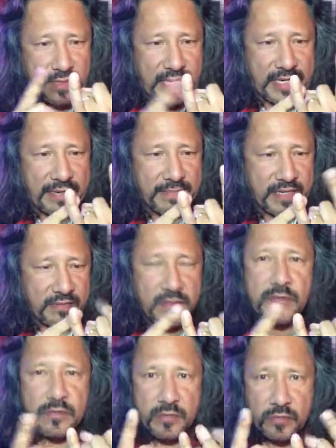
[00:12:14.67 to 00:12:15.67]
I got my
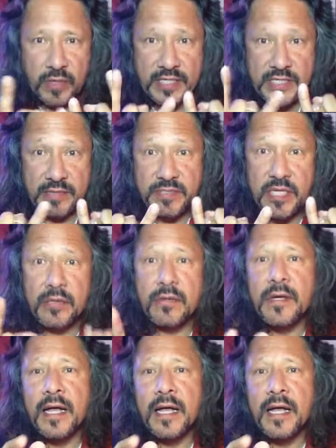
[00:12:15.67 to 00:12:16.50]
Ronnie James Dio.